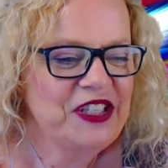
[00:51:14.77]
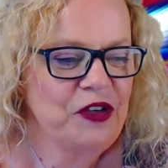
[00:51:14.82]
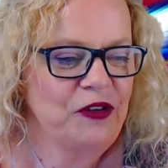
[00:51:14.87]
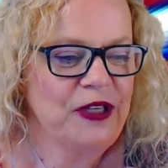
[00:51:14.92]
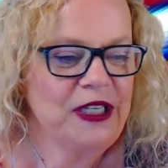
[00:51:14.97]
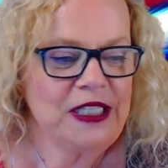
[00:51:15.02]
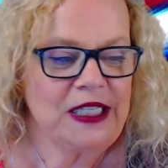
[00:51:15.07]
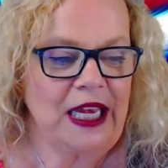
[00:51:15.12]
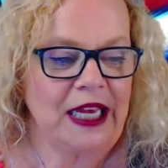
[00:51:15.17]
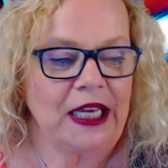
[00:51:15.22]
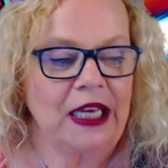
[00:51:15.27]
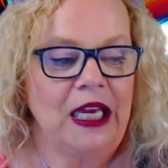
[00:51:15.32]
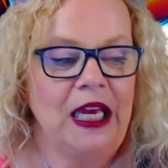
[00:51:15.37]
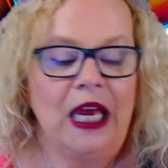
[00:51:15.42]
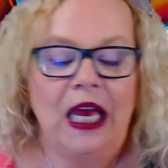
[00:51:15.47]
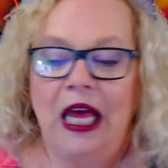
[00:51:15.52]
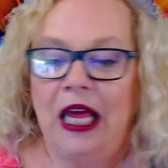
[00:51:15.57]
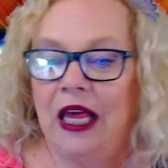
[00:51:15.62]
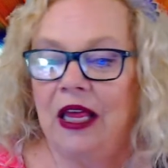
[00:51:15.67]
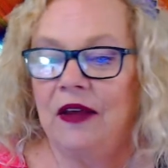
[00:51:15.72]
so he's like,
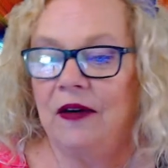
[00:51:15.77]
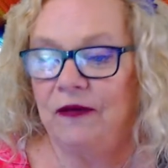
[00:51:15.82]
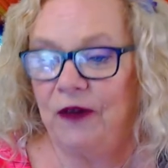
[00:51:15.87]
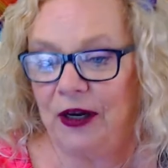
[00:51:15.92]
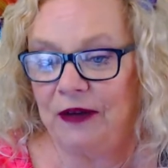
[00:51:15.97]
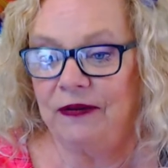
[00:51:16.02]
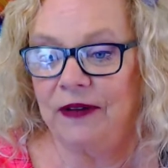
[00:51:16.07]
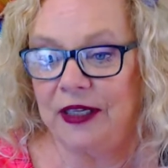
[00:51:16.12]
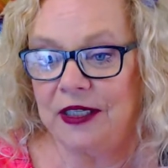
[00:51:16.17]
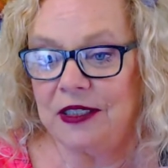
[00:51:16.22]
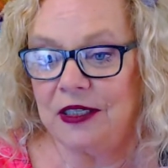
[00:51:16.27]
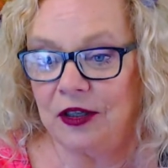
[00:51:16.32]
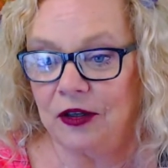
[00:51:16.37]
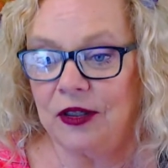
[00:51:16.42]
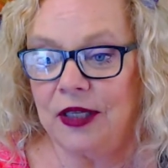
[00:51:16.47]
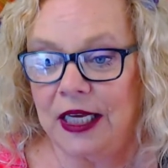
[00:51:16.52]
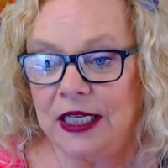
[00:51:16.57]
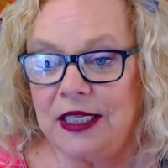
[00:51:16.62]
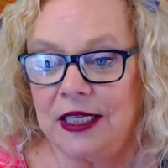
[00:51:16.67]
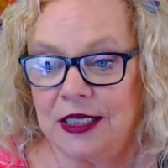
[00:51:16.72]
Fred
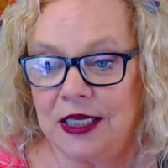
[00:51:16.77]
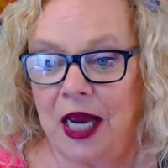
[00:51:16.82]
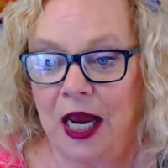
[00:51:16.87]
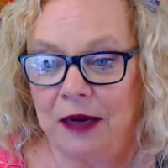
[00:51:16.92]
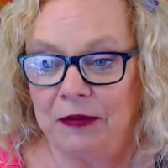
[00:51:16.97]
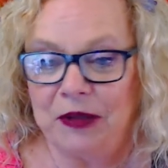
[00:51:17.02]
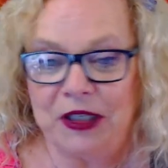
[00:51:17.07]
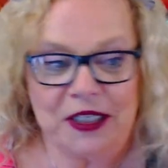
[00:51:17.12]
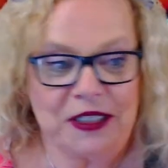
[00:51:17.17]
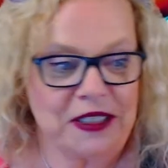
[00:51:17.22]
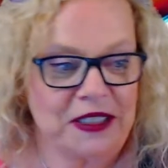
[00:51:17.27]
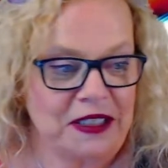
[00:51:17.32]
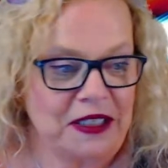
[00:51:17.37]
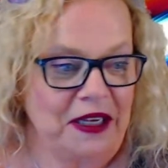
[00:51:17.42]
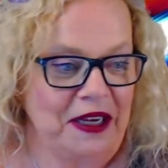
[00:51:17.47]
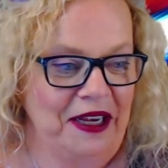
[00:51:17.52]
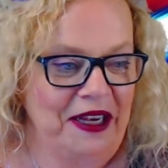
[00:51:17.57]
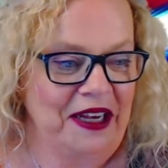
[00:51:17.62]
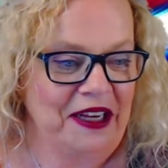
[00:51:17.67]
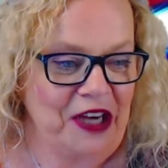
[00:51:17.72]
Flintstone, that's a timeless
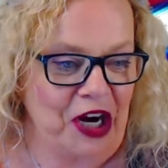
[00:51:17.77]
uh,